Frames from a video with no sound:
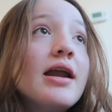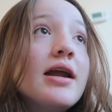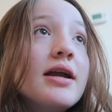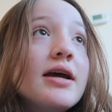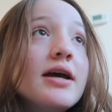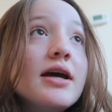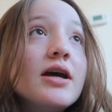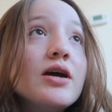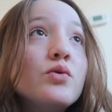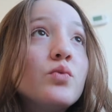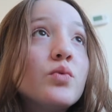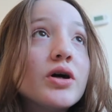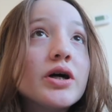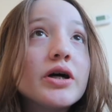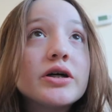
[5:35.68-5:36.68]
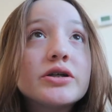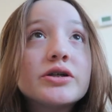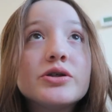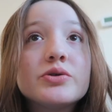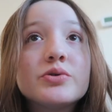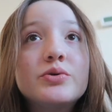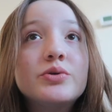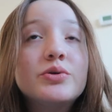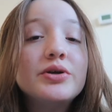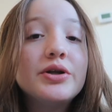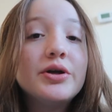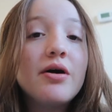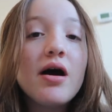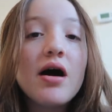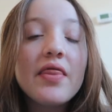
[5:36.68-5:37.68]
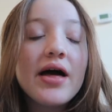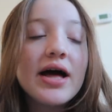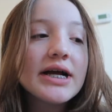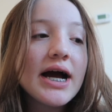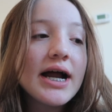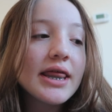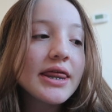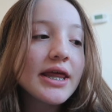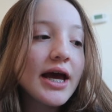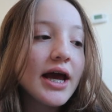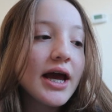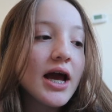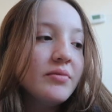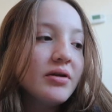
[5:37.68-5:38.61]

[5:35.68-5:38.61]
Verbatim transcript: editing, work, school, you know, all that kind of thing.